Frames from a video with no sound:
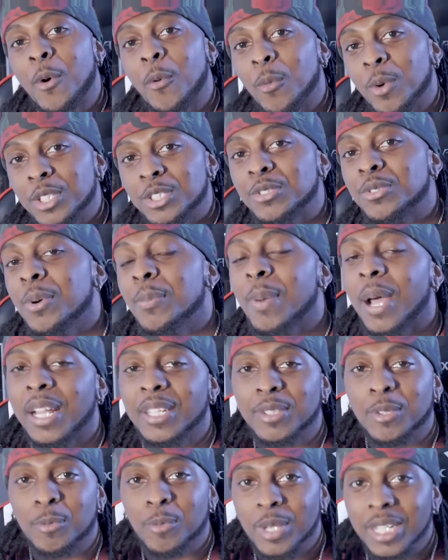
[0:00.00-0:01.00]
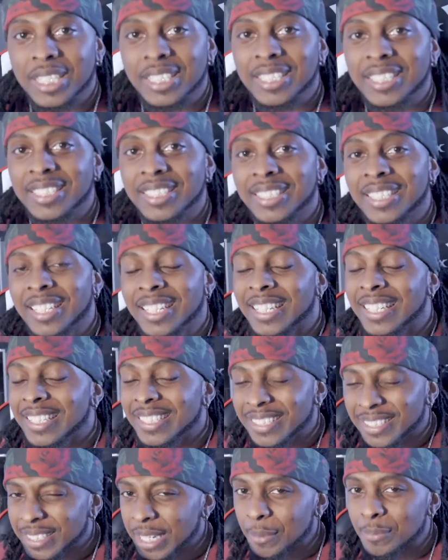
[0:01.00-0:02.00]
what you're about to witness
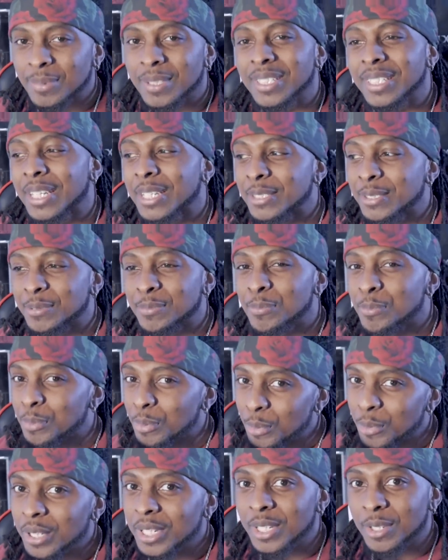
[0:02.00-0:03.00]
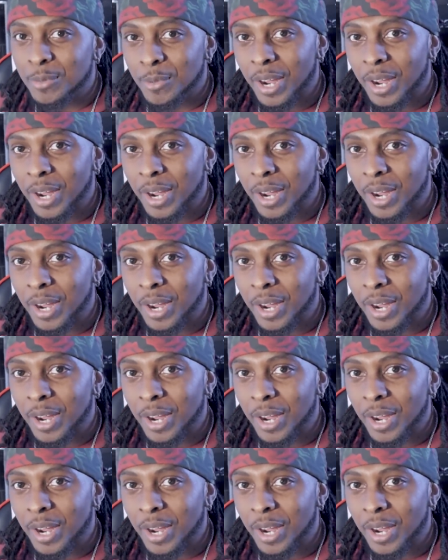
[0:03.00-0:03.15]
is something that's pretty